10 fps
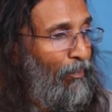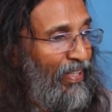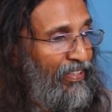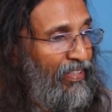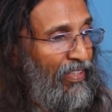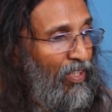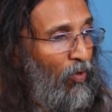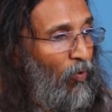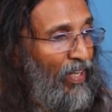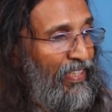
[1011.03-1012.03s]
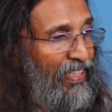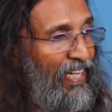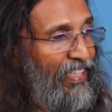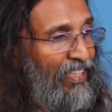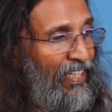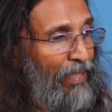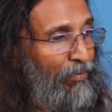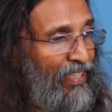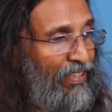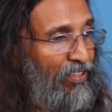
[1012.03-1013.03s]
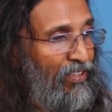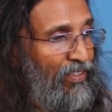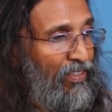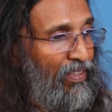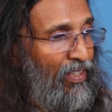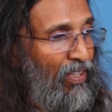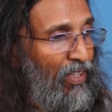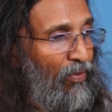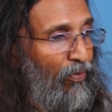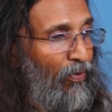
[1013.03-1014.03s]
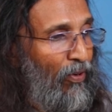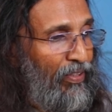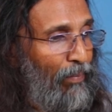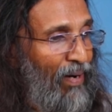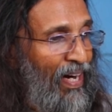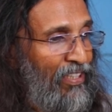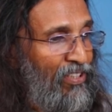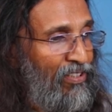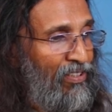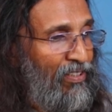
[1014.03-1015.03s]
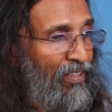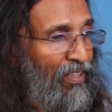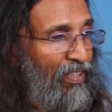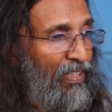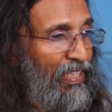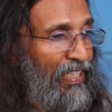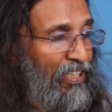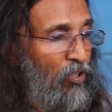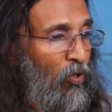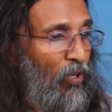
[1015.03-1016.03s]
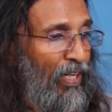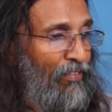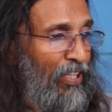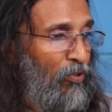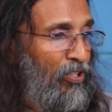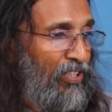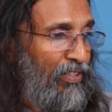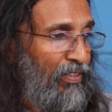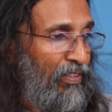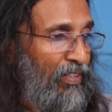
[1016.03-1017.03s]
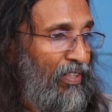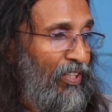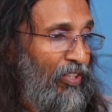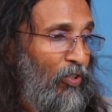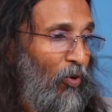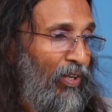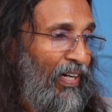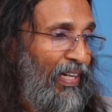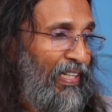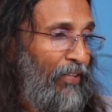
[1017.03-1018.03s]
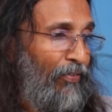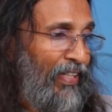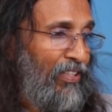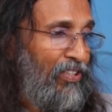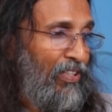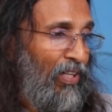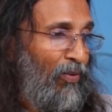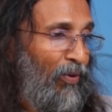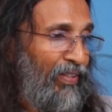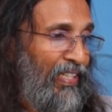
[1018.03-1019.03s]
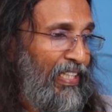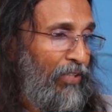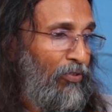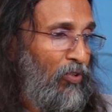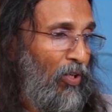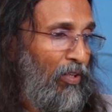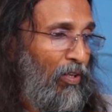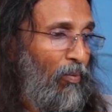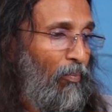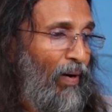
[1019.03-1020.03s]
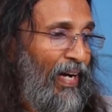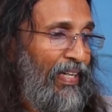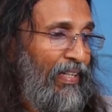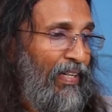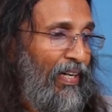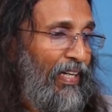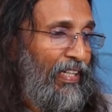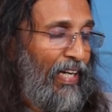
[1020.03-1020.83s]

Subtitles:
But what nature aims at for the mass in a slow evolution, yoga effects for the individual by a